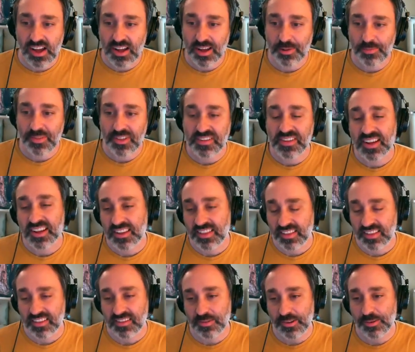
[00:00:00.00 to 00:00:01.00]

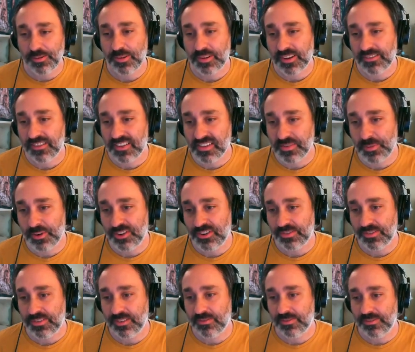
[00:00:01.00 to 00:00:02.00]
This one will give us a bunch
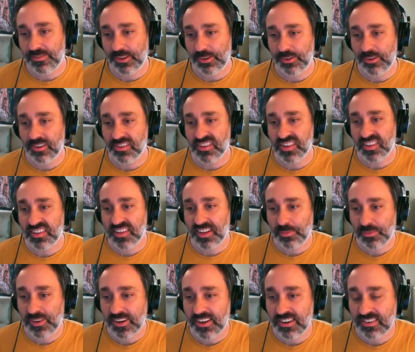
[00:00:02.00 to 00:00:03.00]
of filters and
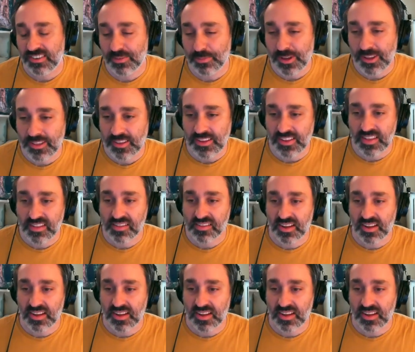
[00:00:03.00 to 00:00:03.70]
segmentation methods.